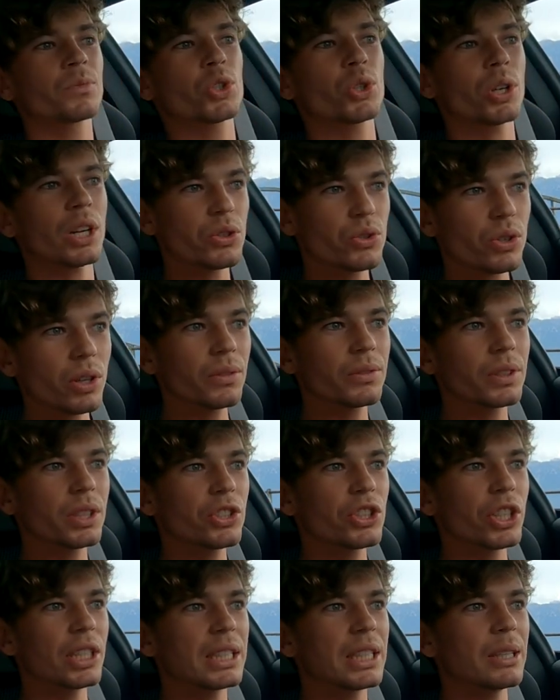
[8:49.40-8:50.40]
so I drove
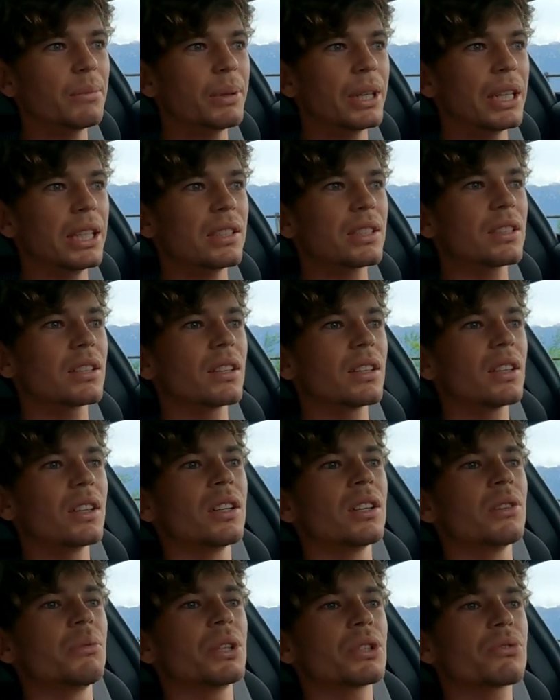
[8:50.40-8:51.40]
the
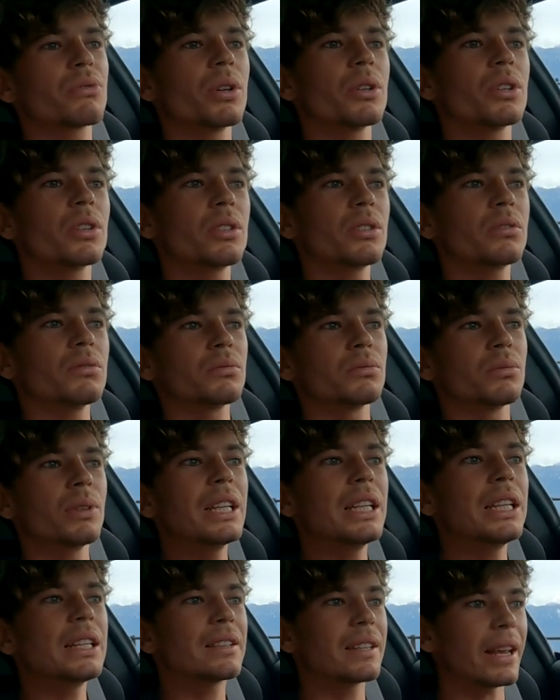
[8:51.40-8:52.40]
GTBs, which were
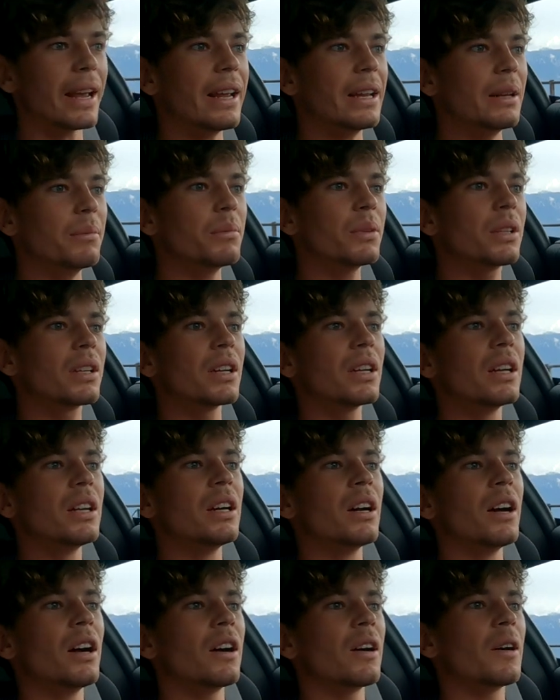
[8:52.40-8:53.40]
really tamed,
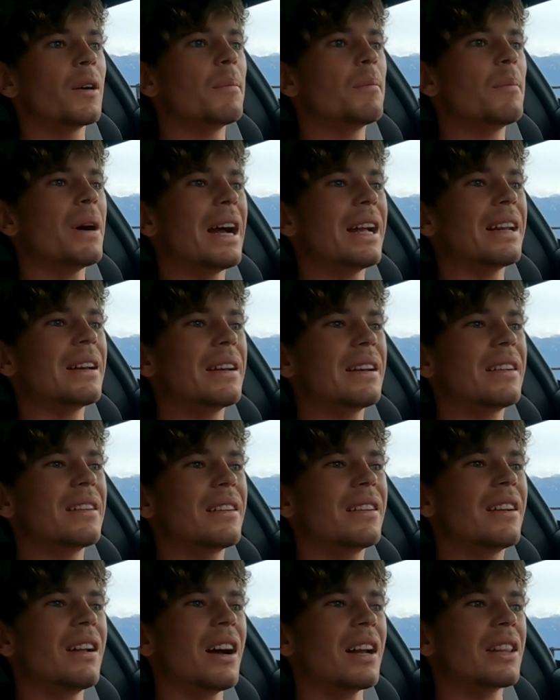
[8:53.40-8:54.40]

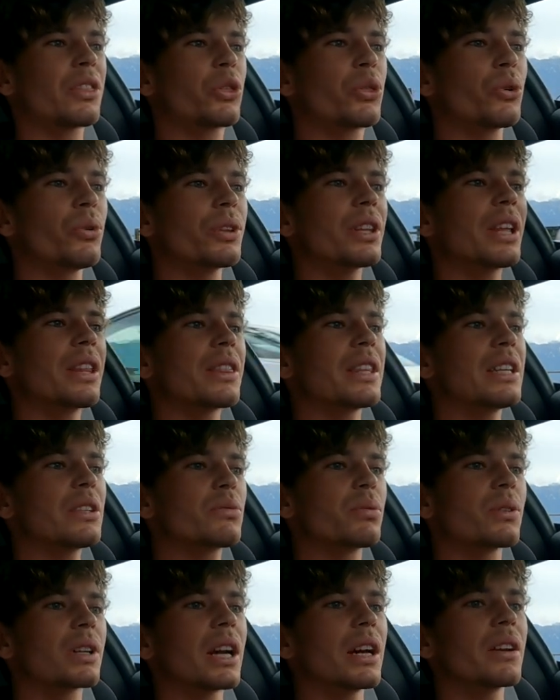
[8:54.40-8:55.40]
and I thought that
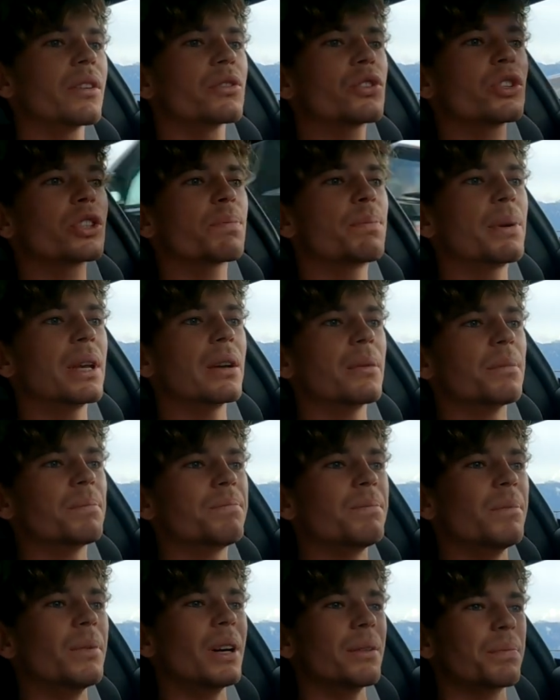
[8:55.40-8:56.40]
this would kind of just be
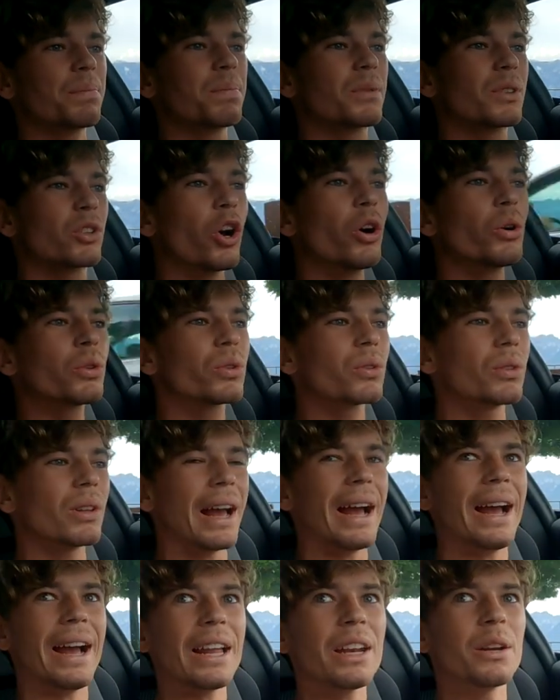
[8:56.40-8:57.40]
a
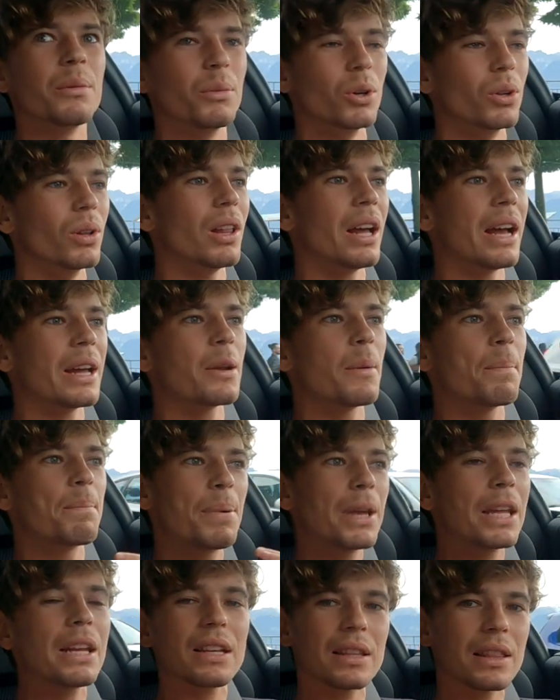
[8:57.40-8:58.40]
total animal, and a
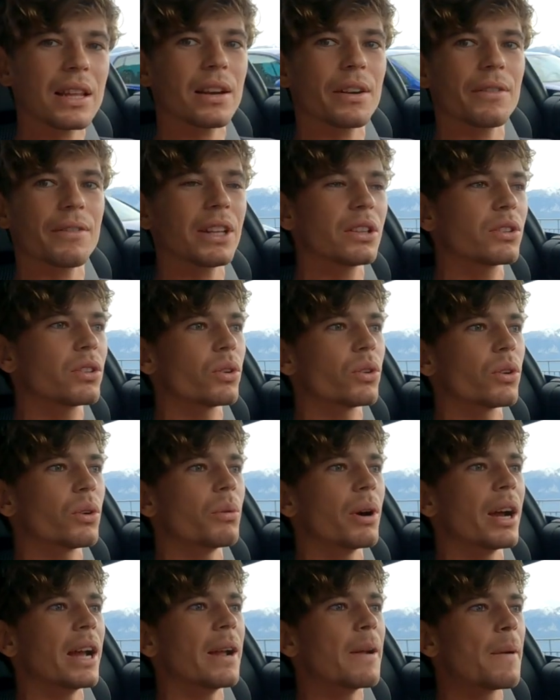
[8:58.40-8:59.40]
bit in that
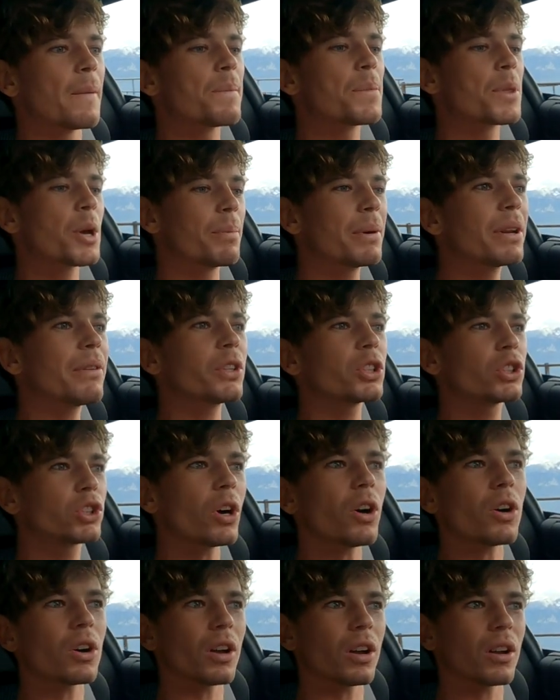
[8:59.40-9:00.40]
Aventador way, a bit of a
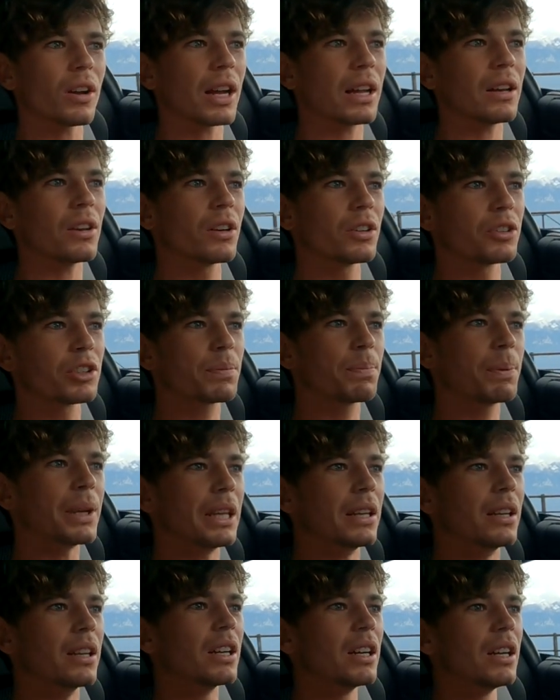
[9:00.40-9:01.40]
dog at low
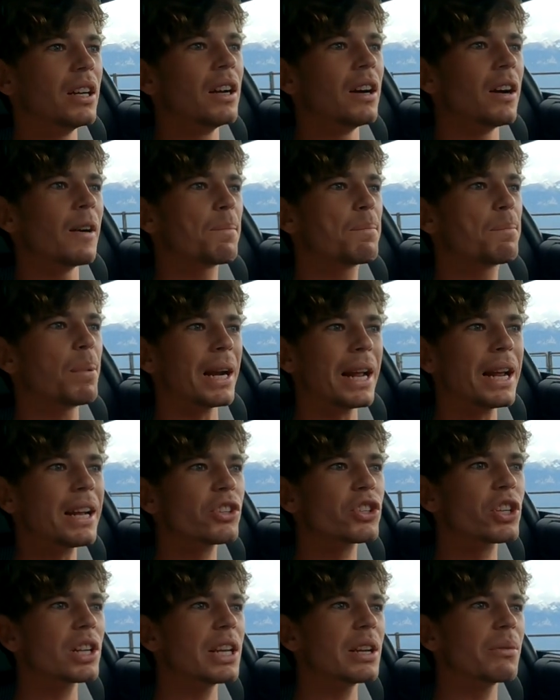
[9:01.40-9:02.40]
speed. But
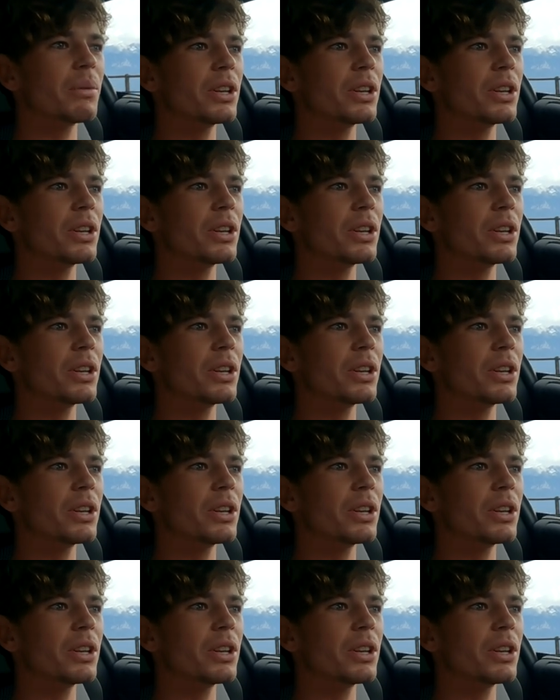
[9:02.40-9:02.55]
actually,